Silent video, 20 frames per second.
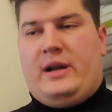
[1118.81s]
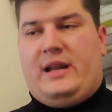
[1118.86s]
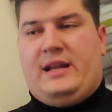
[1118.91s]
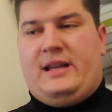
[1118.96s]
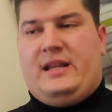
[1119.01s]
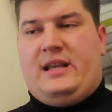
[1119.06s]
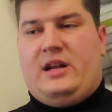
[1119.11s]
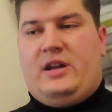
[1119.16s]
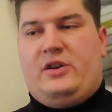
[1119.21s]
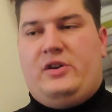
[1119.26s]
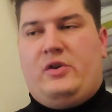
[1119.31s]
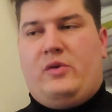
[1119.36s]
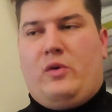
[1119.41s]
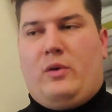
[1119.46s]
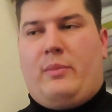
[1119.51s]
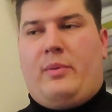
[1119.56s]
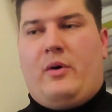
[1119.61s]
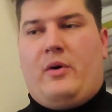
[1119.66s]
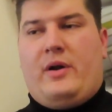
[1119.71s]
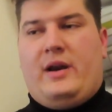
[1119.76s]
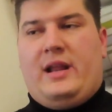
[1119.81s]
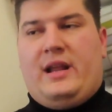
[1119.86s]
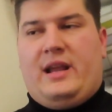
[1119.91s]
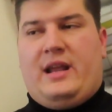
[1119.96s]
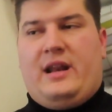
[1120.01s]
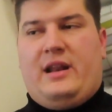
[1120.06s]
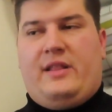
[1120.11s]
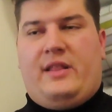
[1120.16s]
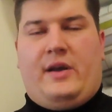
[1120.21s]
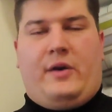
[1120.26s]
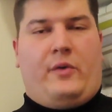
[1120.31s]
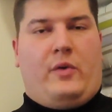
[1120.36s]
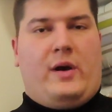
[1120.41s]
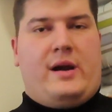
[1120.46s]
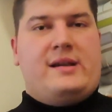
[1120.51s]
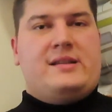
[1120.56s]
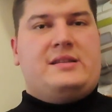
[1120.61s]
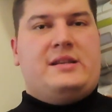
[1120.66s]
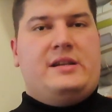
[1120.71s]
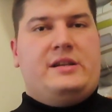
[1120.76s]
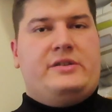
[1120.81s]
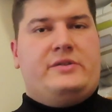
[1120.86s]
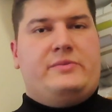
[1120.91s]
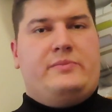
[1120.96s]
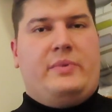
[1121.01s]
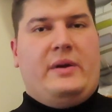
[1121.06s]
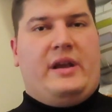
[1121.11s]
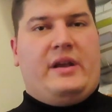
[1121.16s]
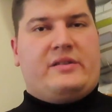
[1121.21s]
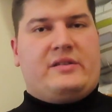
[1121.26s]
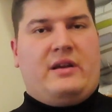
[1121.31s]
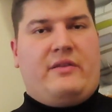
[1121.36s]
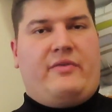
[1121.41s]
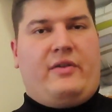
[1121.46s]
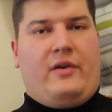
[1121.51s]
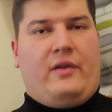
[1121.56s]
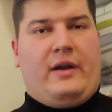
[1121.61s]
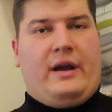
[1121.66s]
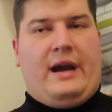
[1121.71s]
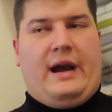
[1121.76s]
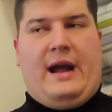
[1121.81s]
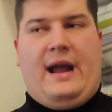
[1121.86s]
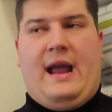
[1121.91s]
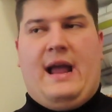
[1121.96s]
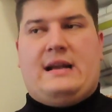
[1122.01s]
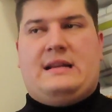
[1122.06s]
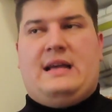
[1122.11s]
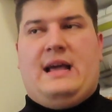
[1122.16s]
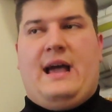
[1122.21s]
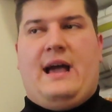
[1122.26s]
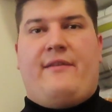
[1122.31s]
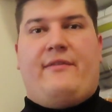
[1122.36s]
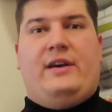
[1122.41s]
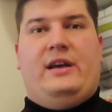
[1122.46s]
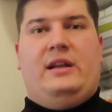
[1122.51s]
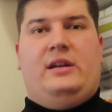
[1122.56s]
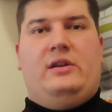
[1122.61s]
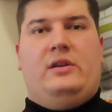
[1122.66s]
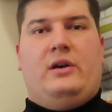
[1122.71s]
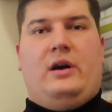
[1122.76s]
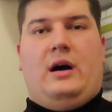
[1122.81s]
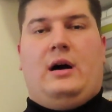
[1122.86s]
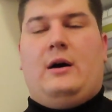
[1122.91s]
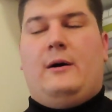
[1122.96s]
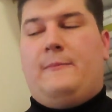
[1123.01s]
I didn't get a newer bow. I didn't get anything crazy because I felt like I had to have it.